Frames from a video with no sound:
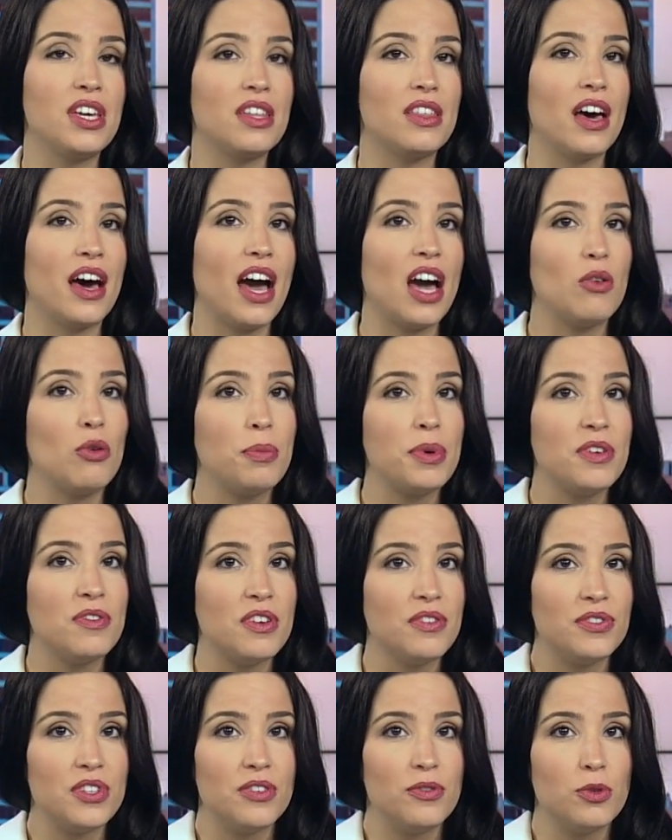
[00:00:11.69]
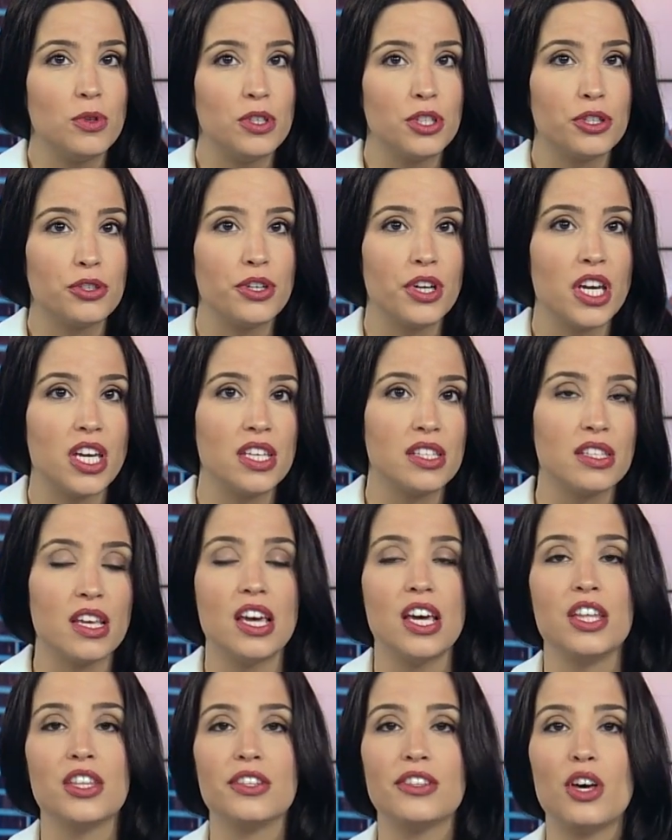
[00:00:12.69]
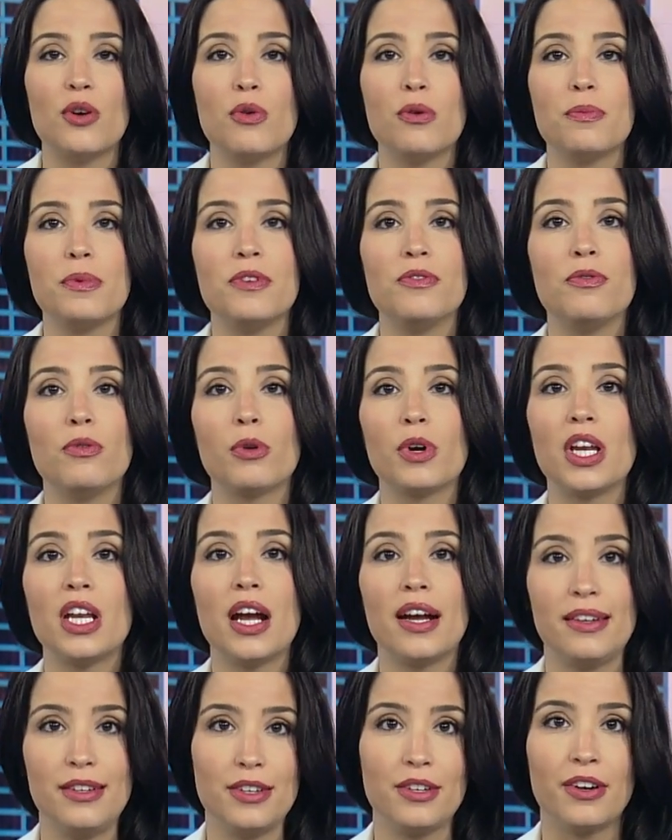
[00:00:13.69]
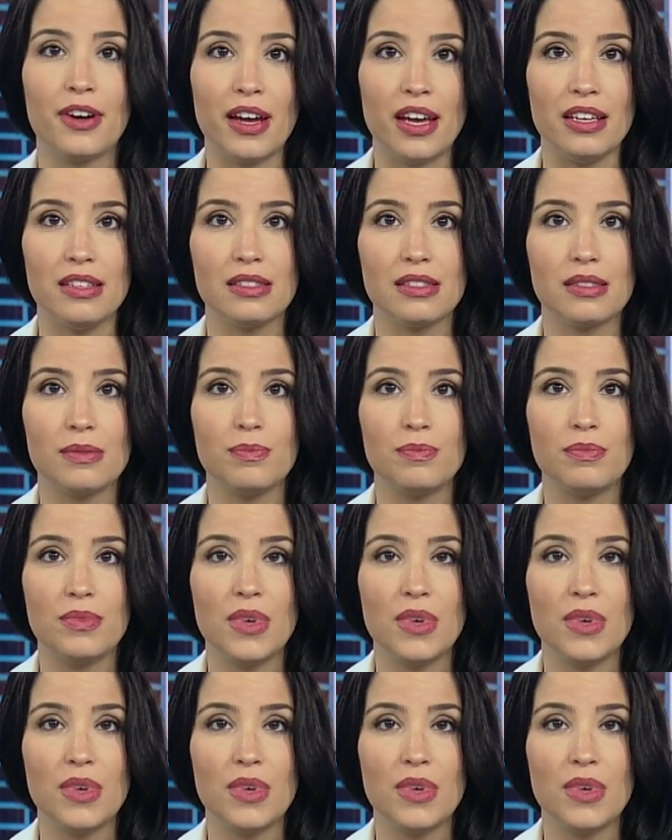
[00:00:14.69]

The high will be 54 degrees, the low will be 49 degrees.